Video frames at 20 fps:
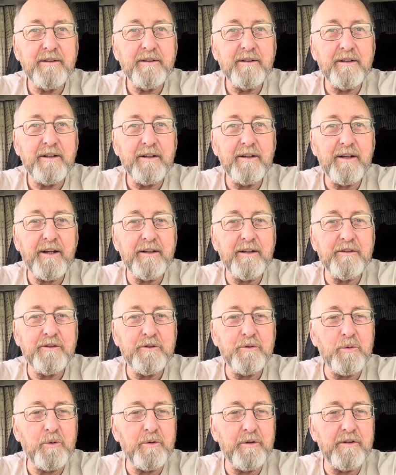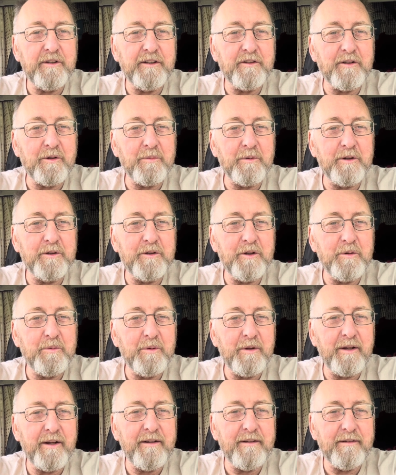I can't do all the things I want to do
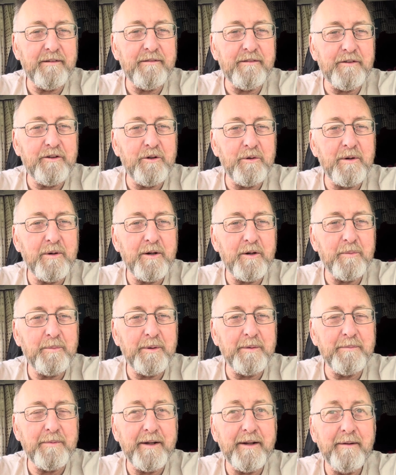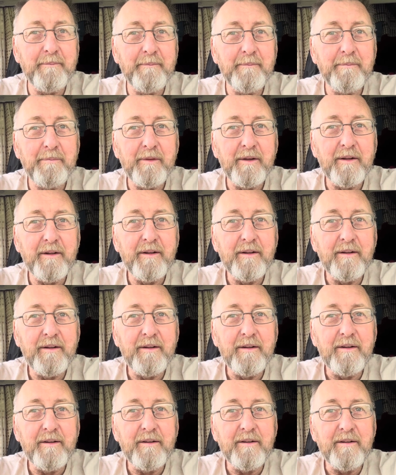without you helping me.
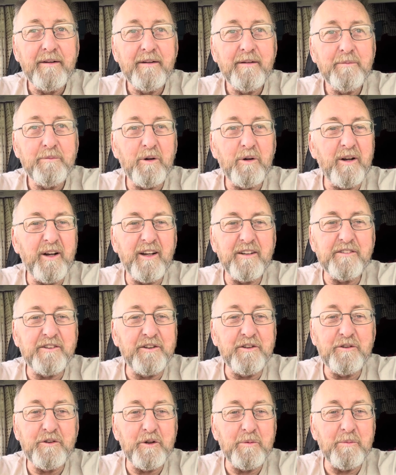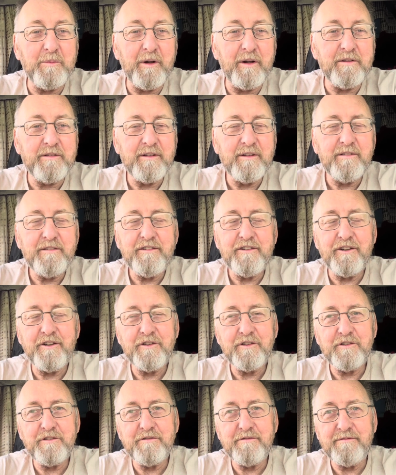I'm not asking you to do much,
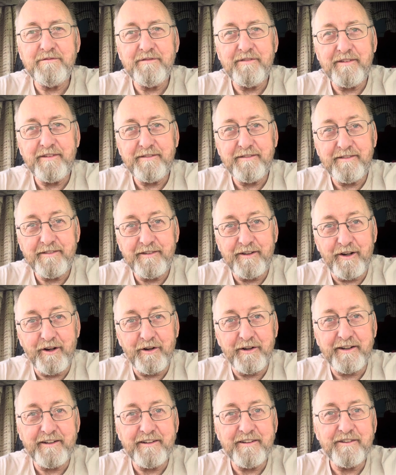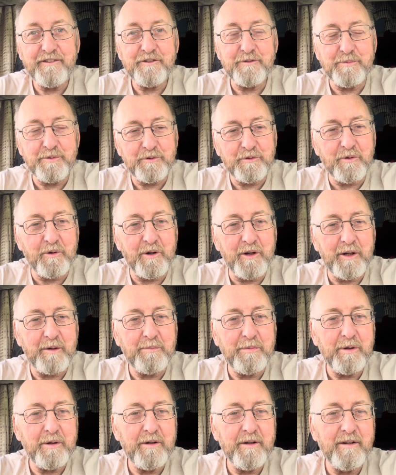just like,
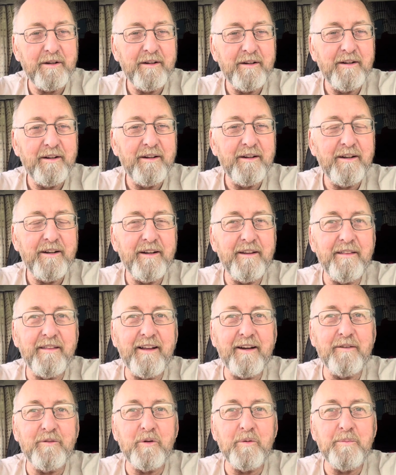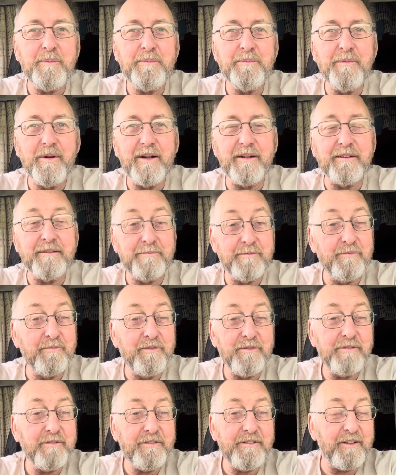subscribe, and that will, and
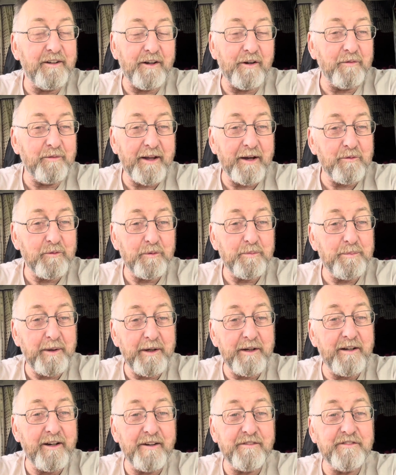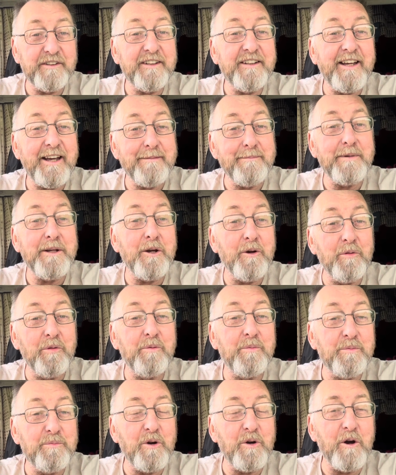you know, that would be enough to get me on
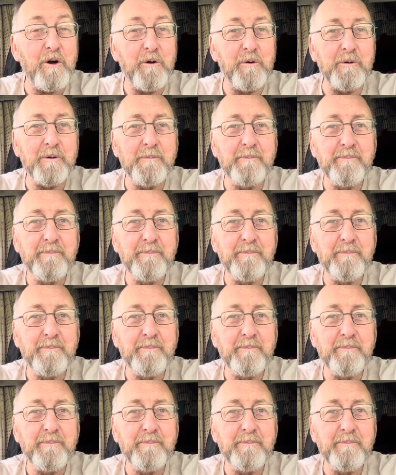the road.